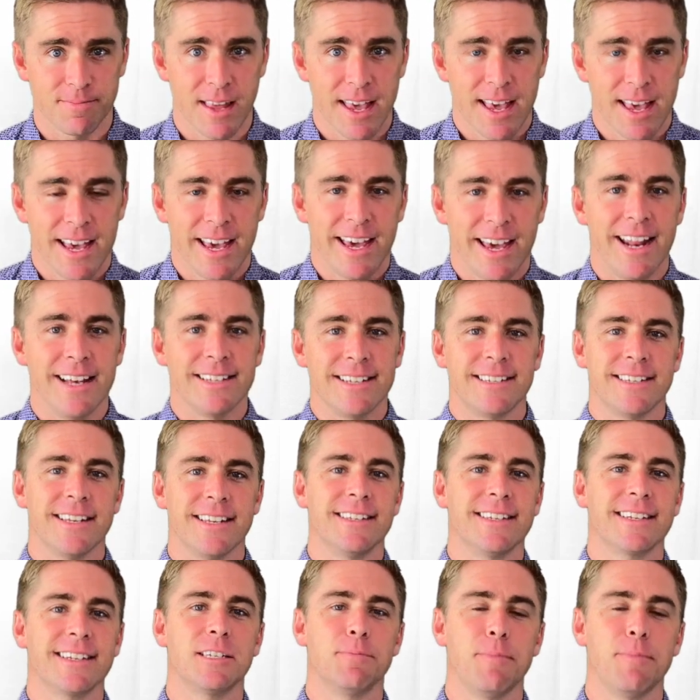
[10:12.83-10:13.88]
It has
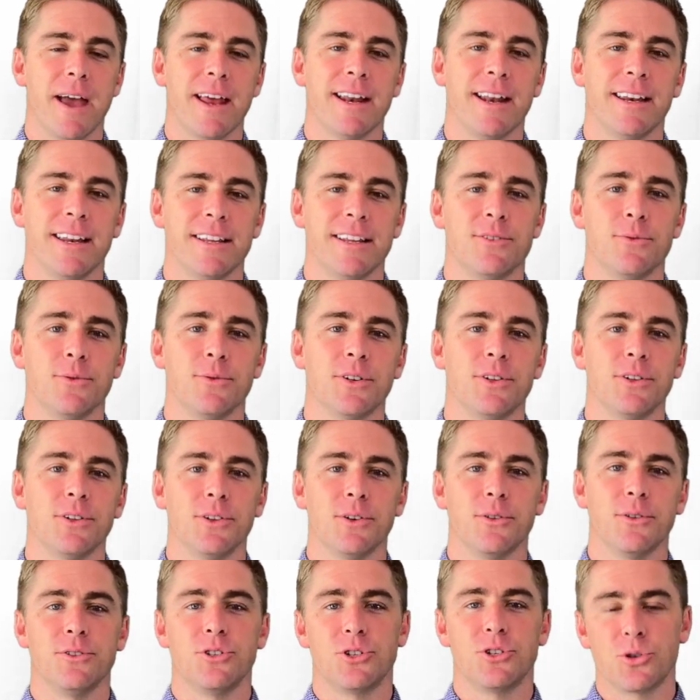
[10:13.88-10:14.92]
since expanded to
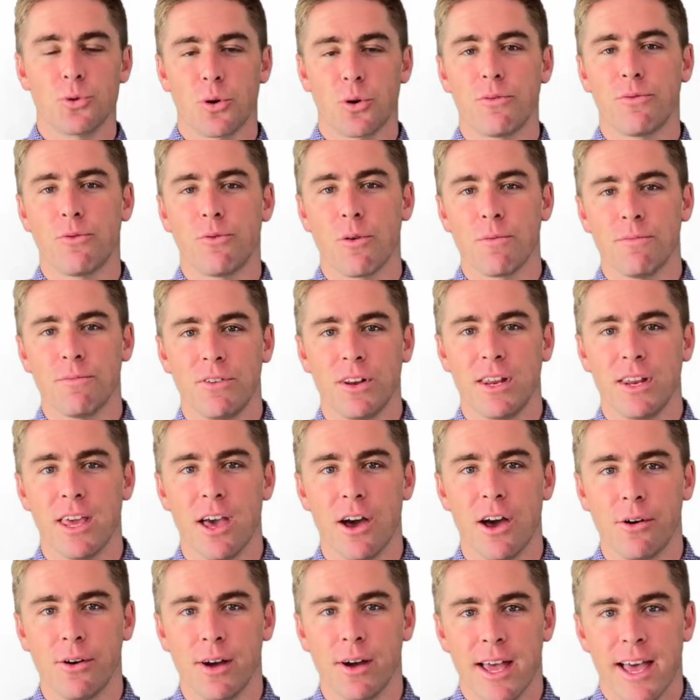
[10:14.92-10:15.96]
include short-form
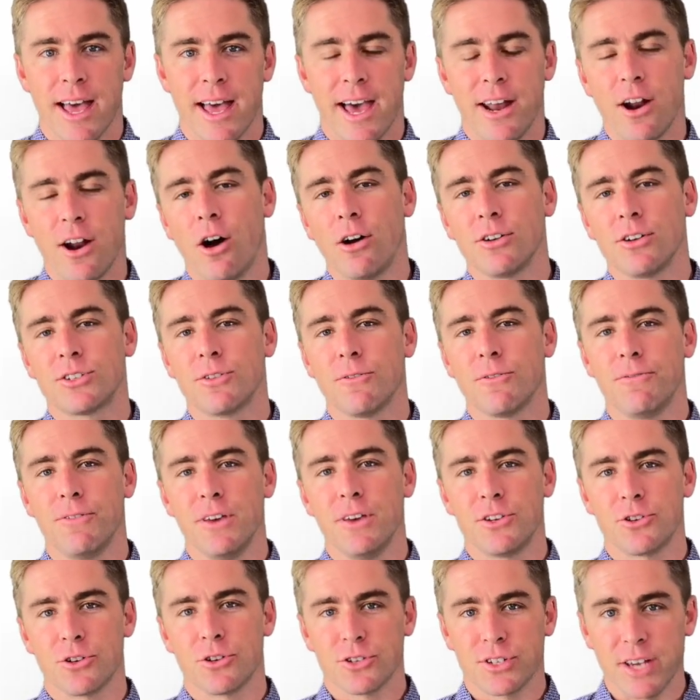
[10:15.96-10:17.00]
video and also
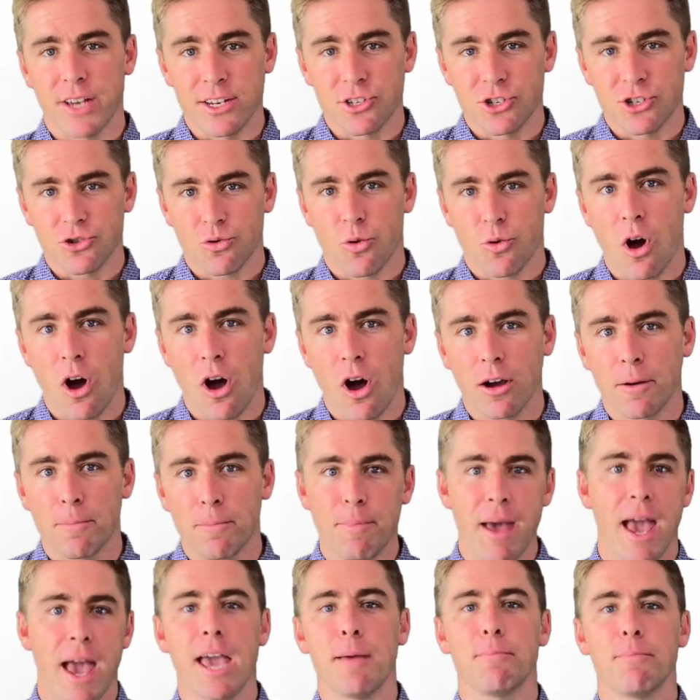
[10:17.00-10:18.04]
features a strong
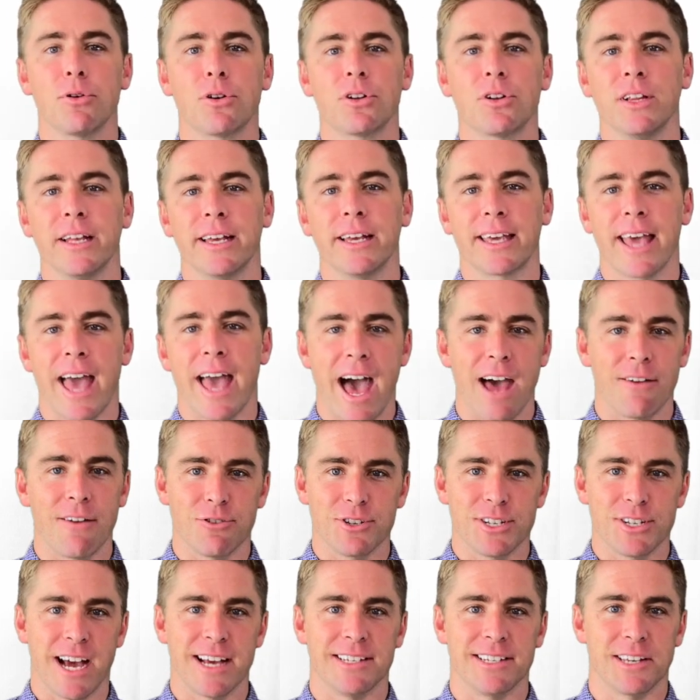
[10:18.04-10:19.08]
pay-per-click
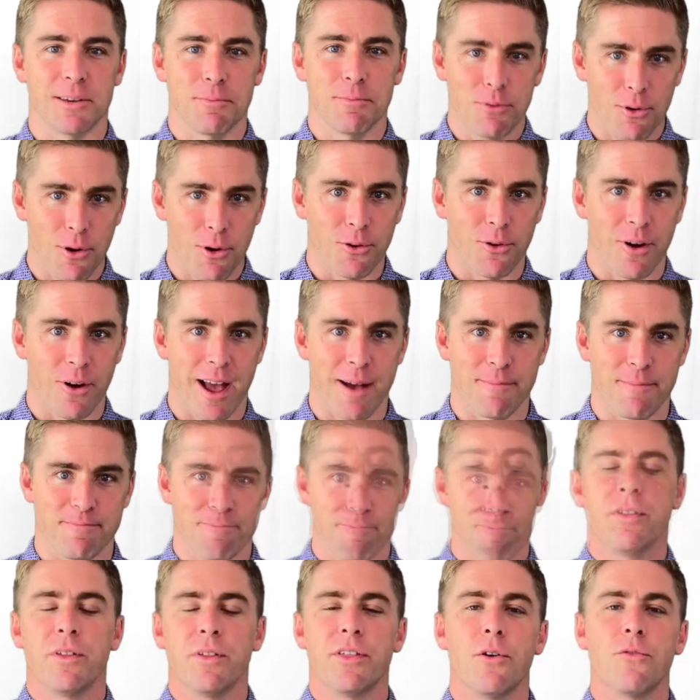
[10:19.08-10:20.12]
advertising program.
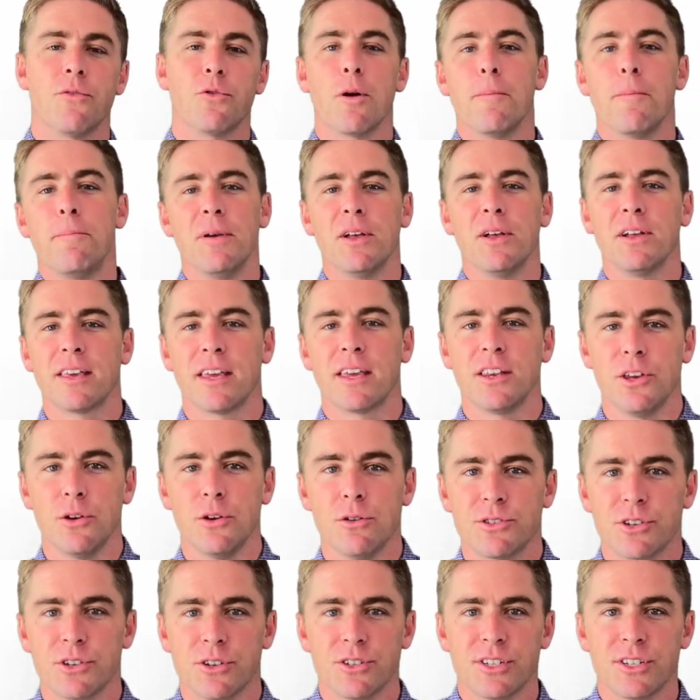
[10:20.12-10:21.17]
With over 1 billion
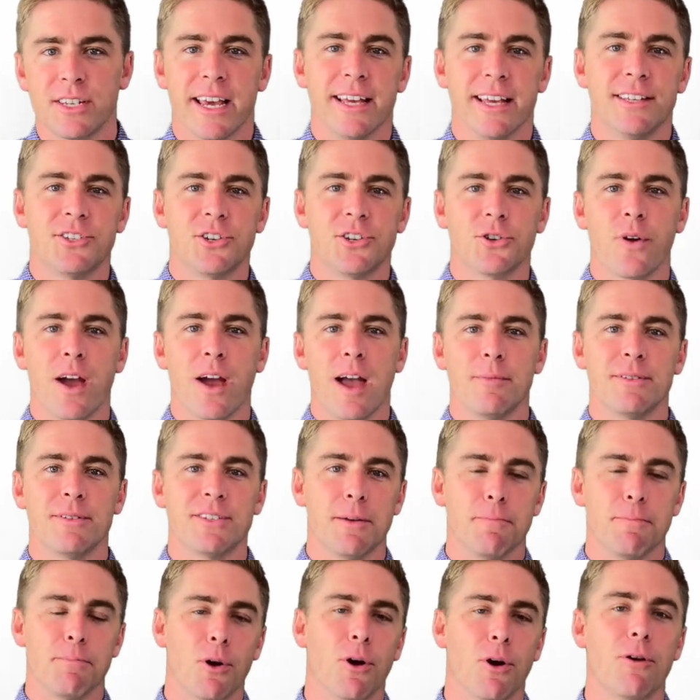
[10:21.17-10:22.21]
users, Instagram is
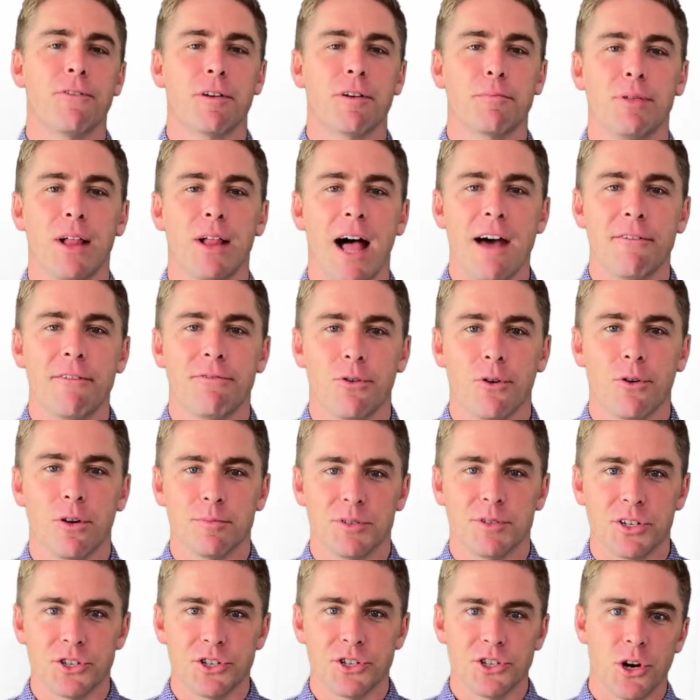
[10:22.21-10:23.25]
the perfect platform
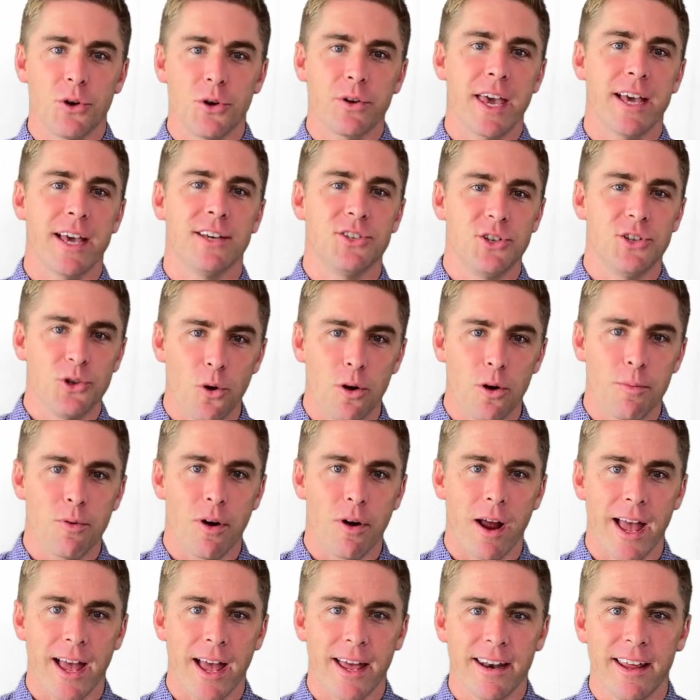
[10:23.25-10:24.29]
to showcase your
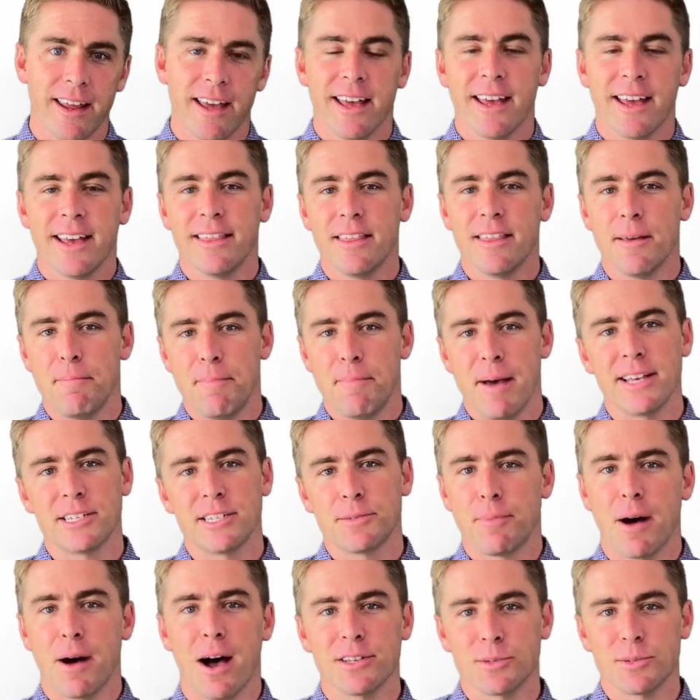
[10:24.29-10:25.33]
brand in the
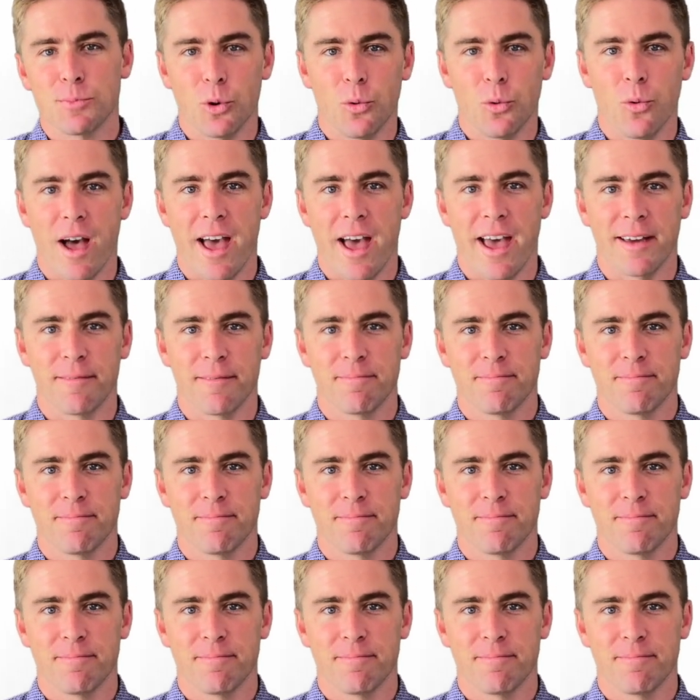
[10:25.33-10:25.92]
best possible way.